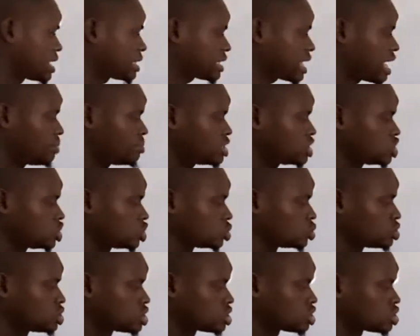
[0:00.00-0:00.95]
that can be
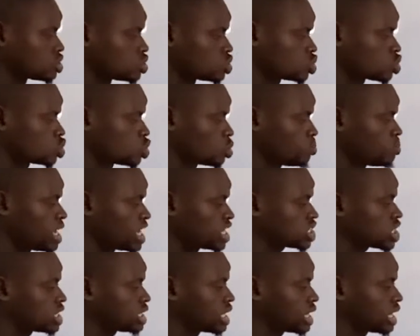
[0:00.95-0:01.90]
used to
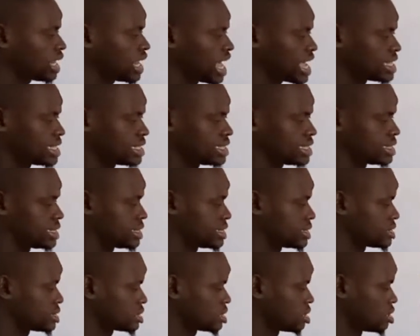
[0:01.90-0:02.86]
measure the length
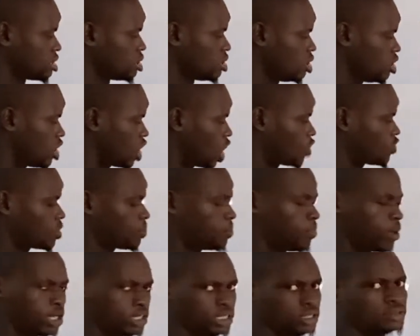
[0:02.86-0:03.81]
of a
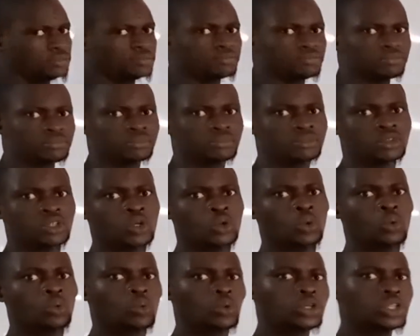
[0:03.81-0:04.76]
body.
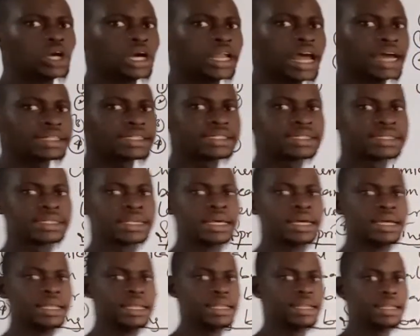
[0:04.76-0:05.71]
We know that
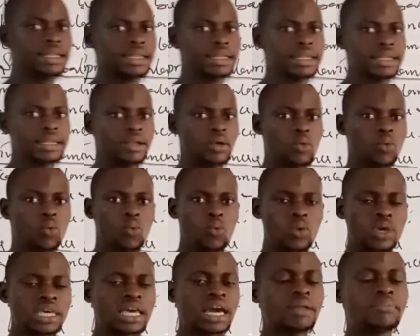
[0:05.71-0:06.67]

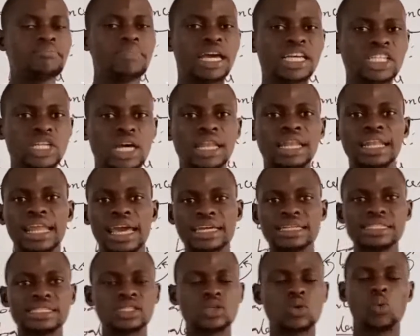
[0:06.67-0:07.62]
we can measure
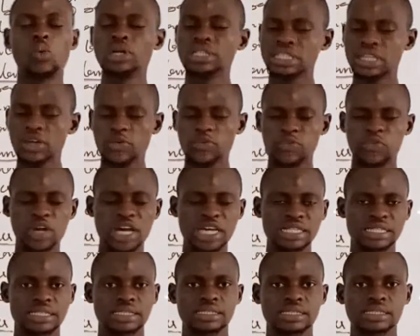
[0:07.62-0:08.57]
length with
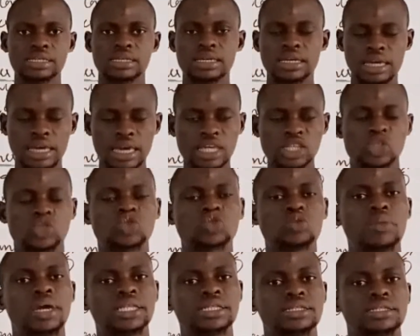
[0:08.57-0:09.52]
different
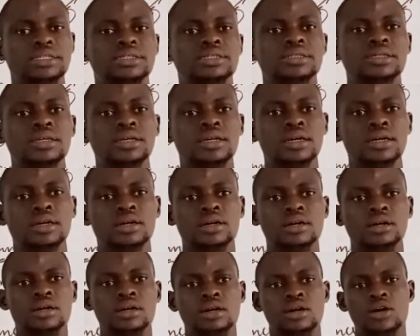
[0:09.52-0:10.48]
instruments.
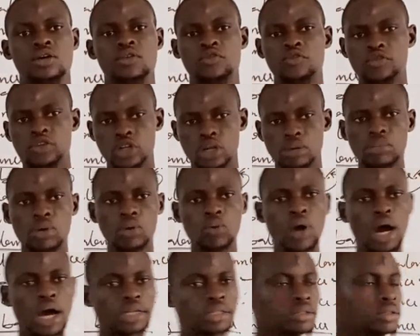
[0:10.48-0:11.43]
Number
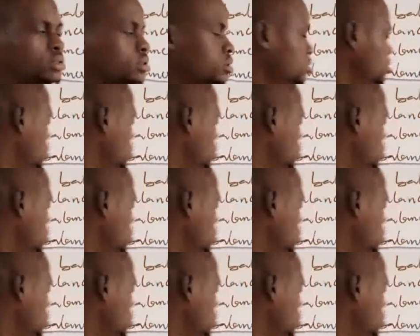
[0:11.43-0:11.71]
one,